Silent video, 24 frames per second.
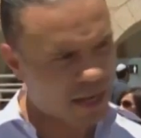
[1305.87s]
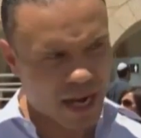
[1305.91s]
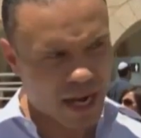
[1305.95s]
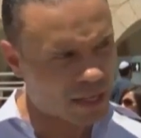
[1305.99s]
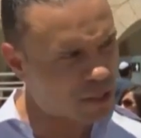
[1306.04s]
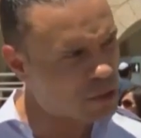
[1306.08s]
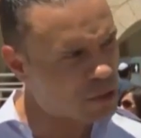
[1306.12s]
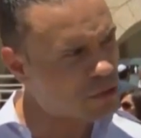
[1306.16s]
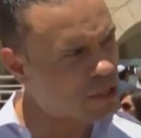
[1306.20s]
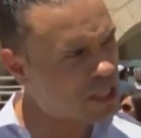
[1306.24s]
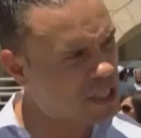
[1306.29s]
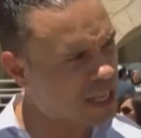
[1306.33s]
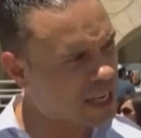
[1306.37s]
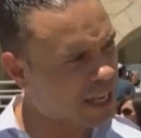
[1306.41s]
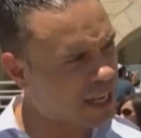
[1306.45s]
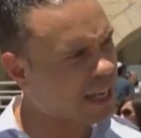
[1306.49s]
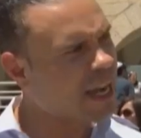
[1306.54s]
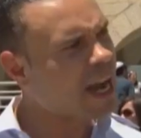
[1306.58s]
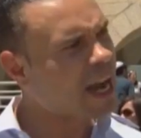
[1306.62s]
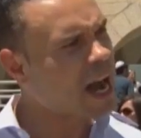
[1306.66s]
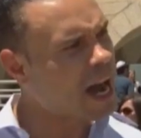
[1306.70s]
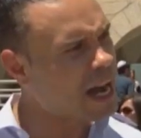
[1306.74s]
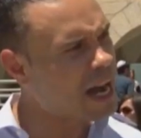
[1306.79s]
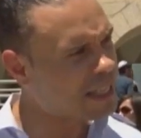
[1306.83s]
Not you
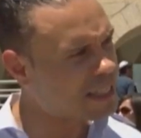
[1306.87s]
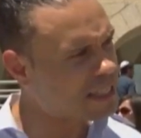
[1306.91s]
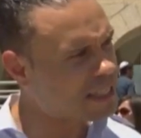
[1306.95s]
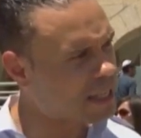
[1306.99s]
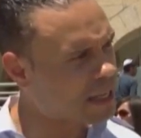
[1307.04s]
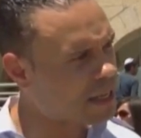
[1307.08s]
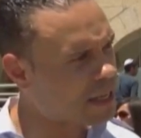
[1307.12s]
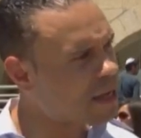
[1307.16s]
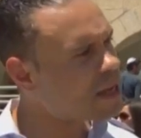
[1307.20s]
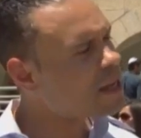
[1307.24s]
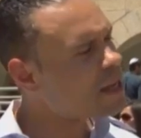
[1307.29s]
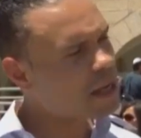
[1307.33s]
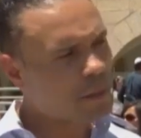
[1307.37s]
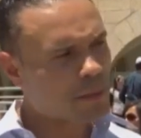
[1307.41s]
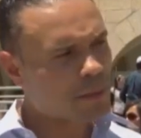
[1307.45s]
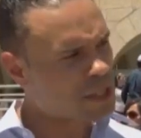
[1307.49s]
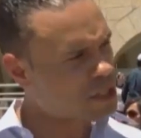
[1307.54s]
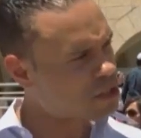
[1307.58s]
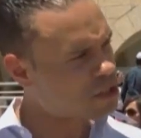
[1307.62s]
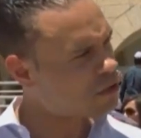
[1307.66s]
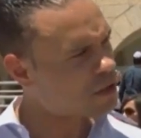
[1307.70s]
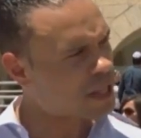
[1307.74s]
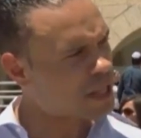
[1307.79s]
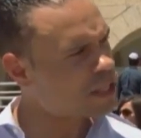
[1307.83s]
say. I say. Yeah,
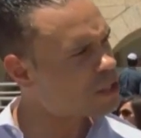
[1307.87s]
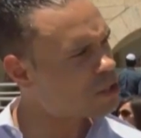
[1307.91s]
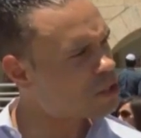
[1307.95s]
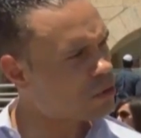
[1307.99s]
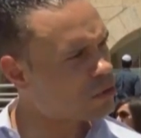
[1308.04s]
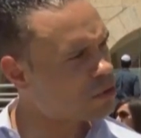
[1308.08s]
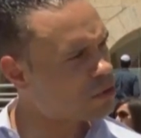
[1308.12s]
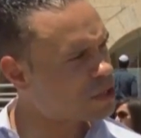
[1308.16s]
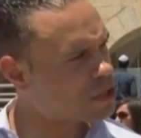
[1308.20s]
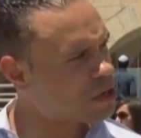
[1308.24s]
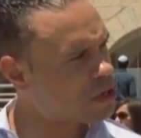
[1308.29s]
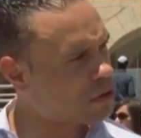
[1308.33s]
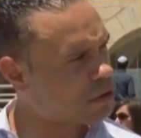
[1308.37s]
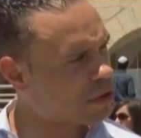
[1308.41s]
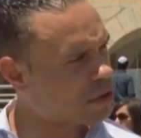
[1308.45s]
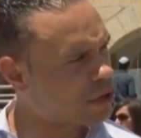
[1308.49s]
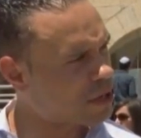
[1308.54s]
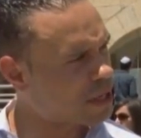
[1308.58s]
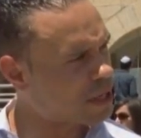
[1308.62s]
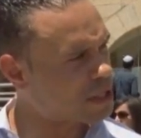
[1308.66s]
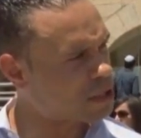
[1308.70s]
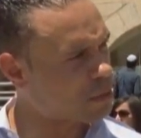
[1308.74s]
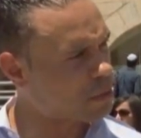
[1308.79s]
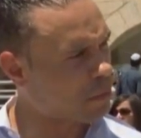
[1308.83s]
but sir, that school's no
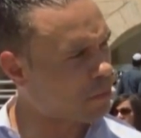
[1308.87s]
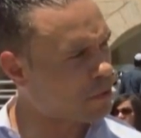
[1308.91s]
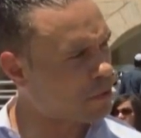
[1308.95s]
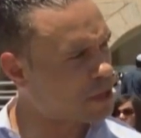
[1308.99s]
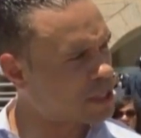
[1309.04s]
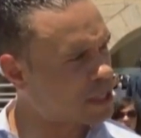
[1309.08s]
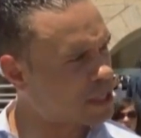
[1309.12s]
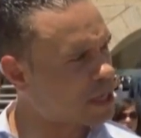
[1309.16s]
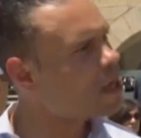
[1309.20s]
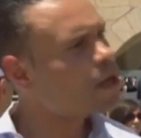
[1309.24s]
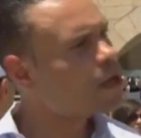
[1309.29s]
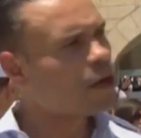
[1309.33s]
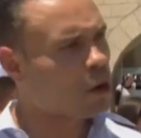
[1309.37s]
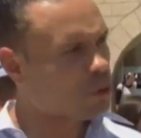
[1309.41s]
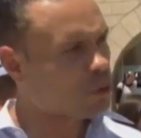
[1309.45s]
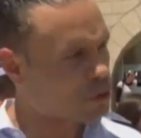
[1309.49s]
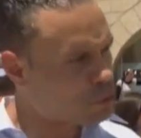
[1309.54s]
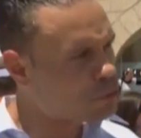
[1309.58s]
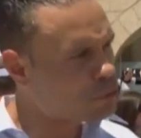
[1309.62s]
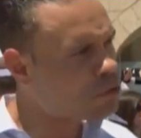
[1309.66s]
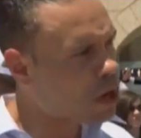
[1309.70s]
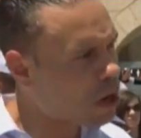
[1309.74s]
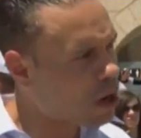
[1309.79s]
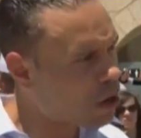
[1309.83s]
good. It's a prison. No,
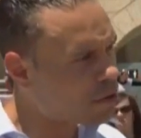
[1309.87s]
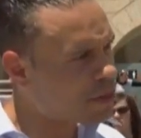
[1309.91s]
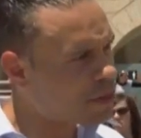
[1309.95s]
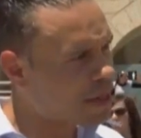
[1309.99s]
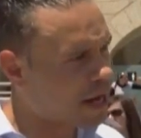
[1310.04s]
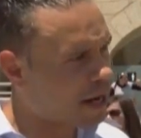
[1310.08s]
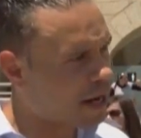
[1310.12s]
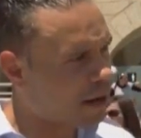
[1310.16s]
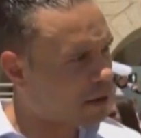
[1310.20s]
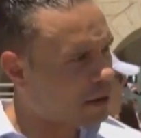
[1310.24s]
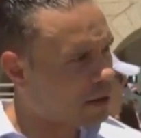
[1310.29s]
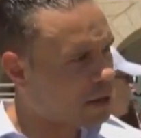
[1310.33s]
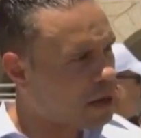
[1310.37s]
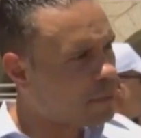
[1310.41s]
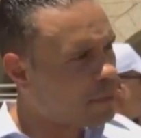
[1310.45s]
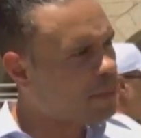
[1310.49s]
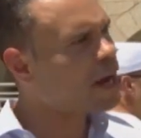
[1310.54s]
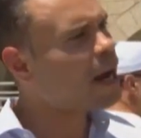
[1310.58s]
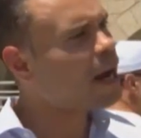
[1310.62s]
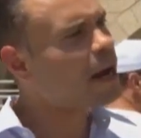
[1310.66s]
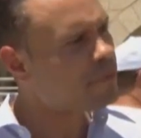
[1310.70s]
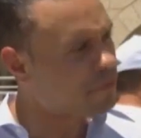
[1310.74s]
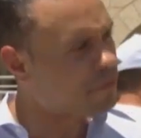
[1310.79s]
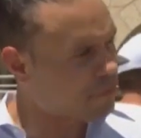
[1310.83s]
you go there.
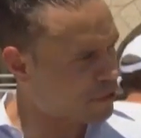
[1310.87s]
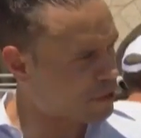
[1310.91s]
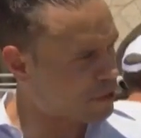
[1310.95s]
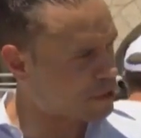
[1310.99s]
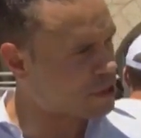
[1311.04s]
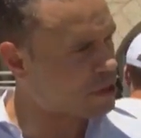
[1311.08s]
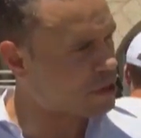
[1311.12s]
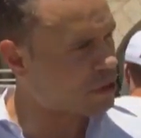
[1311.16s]
But I'm for